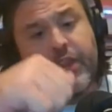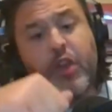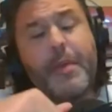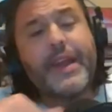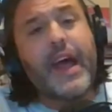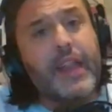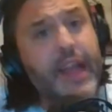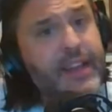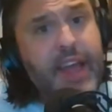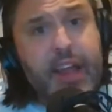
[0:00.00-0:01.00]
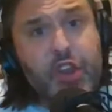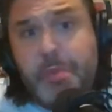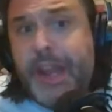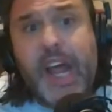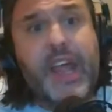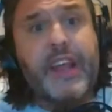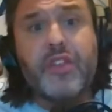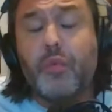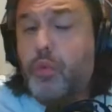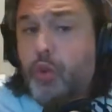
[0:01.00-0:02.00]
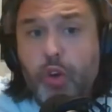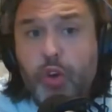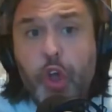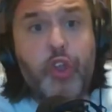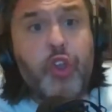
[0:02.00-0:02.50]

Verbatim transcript: You may not like that. You may not like the rule.